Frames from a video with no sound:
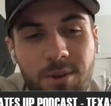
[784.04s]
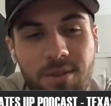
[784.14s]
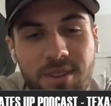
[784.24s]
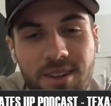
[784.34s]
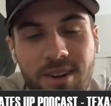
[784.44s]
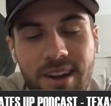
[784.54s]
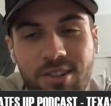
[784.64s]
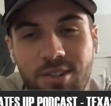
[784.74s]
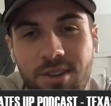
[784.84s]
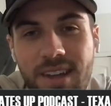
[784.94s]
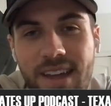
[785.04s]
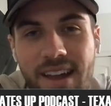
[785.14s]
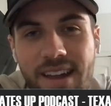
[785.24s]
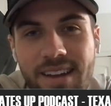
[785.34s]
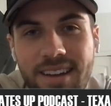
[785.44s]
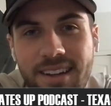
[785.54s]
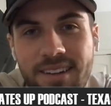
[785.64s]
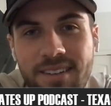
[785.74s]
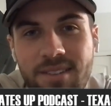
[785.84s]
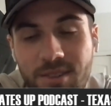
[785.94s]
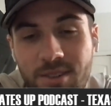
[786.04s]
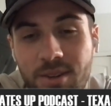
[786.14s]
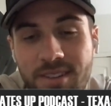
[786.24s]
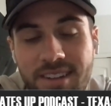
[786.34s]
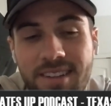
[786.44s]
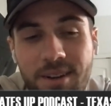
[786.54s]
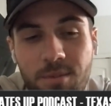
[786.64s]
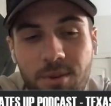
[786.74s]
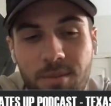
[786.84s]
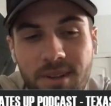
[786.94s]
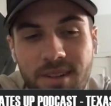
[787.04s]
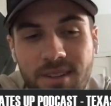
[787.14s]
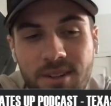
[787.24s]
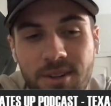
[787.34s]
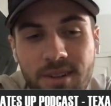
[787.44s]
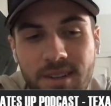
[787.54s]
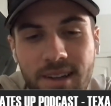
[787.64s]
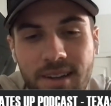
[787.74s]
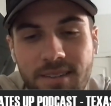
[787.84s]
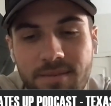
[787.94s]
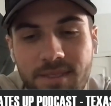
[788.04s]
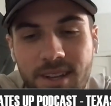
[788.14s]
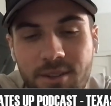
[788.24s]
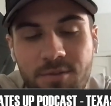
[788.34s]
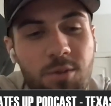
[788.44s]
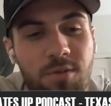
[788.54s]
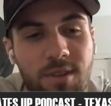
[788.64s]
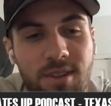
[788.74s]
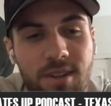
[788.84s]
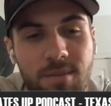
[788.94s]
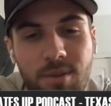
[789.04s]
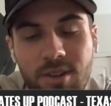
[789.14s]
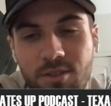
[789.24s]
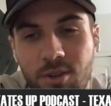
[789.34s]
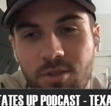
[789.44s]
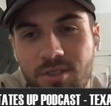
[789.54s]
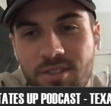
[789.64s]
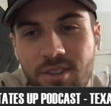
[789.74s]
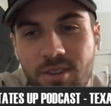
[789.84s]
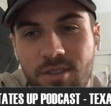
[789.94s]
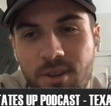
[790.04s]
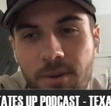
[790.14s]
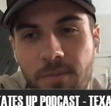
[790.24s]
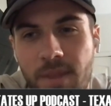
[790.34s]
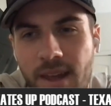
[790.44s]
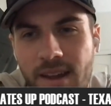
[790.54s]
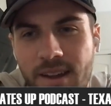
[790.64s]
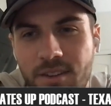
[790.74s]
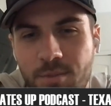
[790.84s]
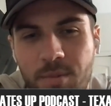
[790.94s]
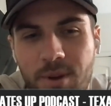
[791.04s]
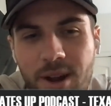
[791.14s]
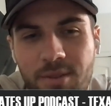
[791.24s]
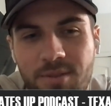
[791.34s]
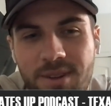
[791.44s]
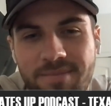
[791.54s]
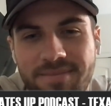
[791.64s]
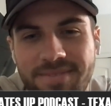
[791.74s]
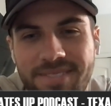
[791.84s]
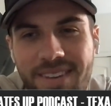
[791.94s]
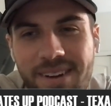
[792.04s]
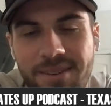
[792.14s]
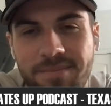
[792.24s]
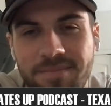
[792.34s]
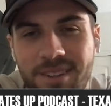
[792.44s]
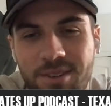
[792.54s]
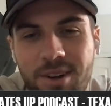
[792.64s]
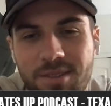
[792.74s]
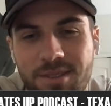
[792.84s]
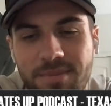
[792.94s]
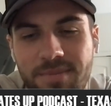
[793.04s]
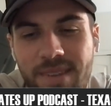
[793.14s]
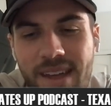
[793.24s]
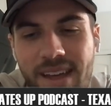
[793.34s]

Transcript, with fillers: game winner of the year, actually, and mm-hmm. so so he's he's had a really big year. Uh, kicked a few fifty plus yarders this year, so it's pretty proud of him. Um, that's awesome